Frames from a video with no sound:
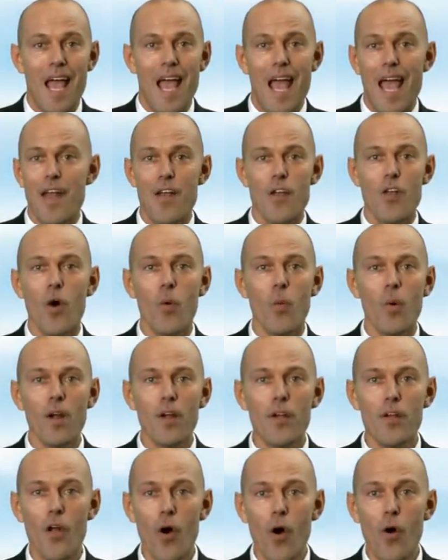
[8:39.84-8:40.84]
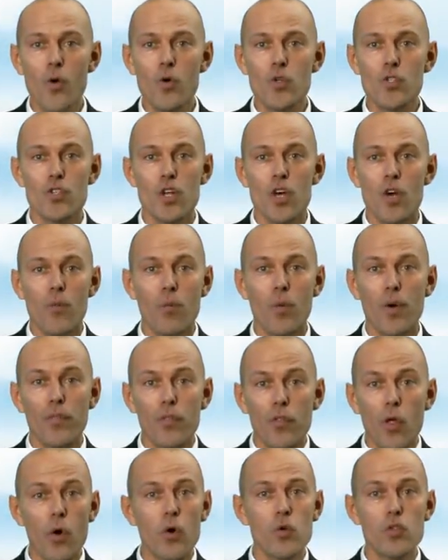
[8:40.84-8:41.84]
And no one knows when
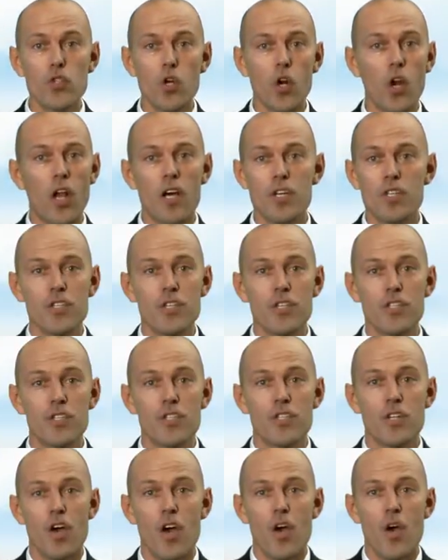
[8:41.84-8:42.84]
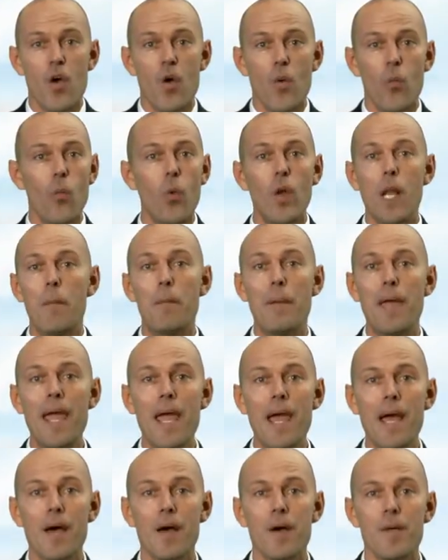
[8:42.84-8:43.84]
those clusters will
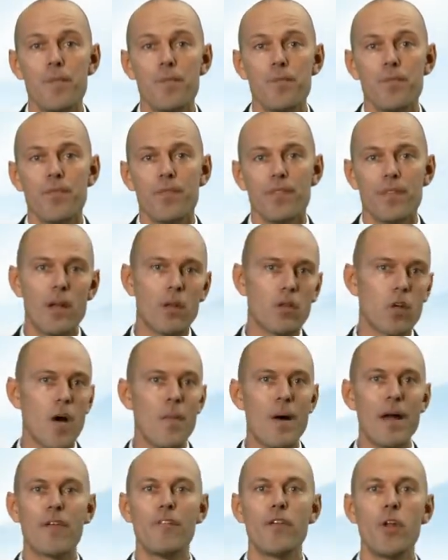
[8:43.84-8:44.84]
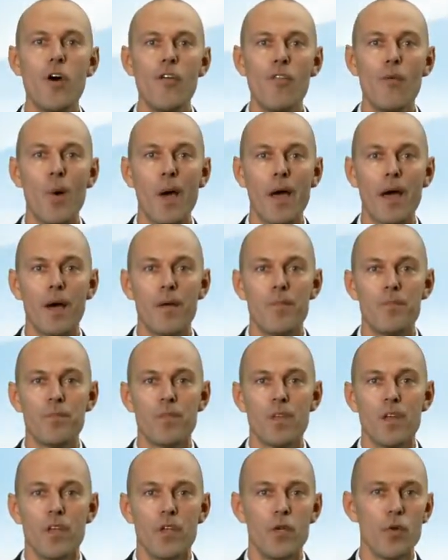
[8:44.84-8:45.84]
appear. They'll come out of nowhere.
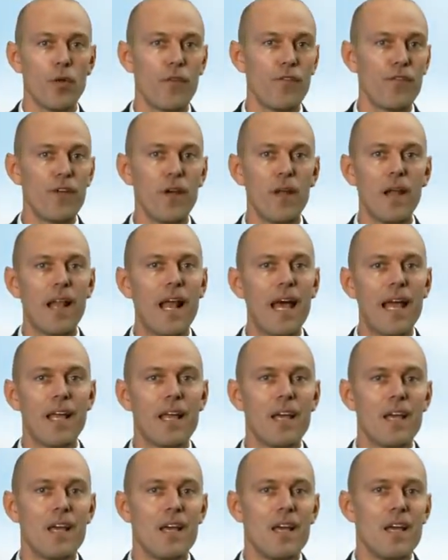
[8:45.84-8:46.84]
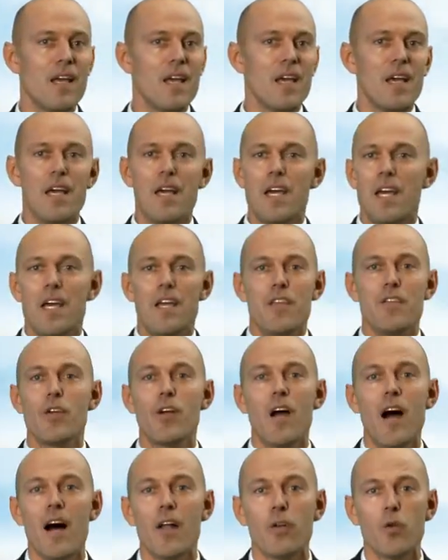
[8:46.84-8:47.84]
You will feel like you
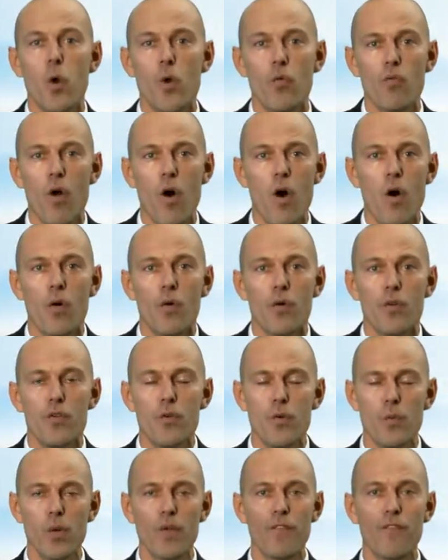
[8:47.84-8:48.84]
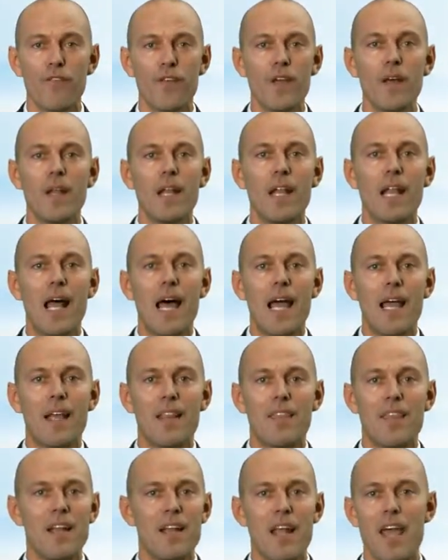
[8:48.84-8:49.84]
can't go wrong. You will feel
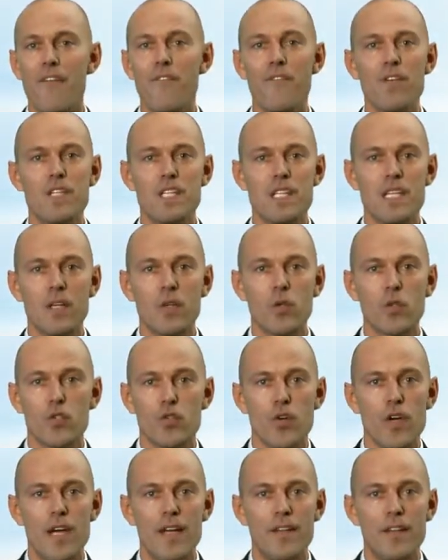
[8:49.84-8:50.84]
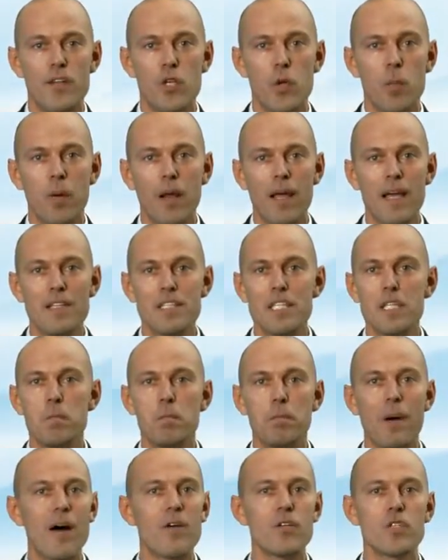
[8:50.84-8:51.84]
like that every single trade that you place is
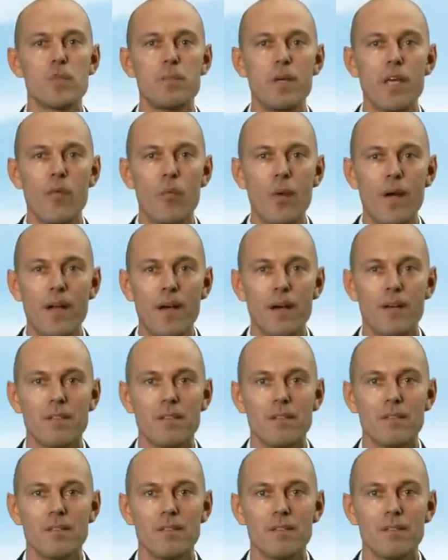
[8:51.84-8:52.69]
bound to be a winner.